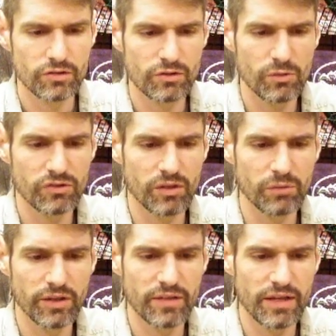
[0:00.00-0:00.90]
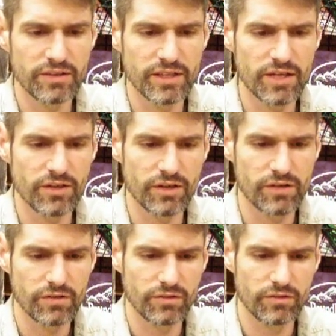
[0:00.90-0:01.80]
You see, once I blend that
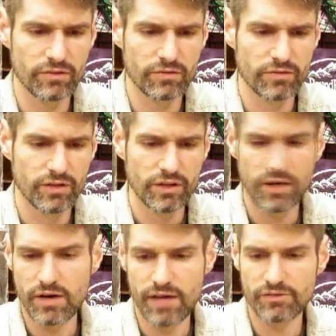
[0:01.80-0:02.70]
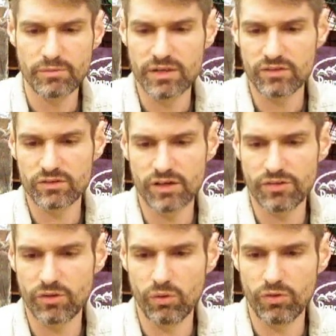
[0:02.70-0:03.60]
together, I don't have to
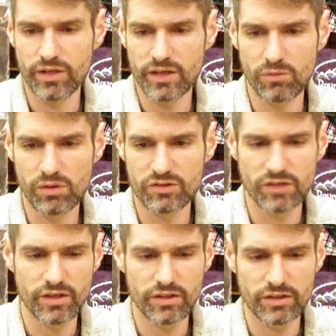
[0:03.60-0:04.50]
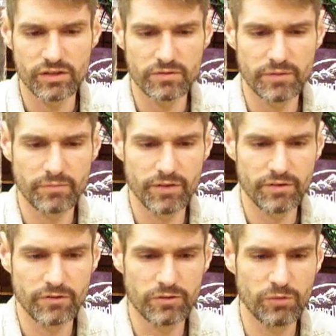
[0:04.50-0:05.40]
cut the whole thing at once either.
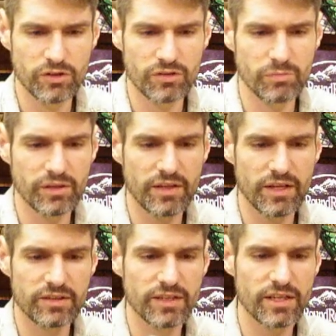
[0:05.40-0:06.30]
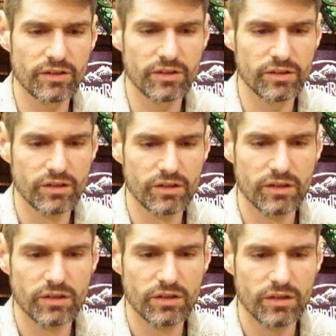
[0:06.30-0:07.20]
Once I blend that together,
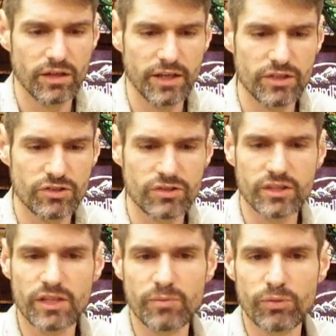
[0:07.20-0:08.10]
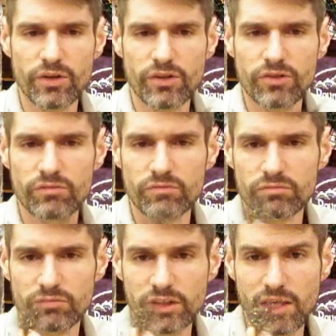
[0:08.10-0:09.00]
I just end up with
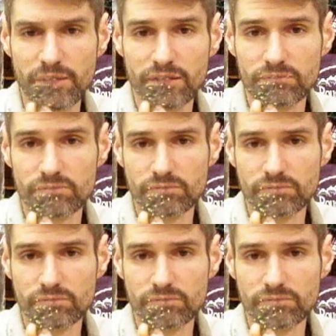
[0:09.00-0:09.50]
a dubbing,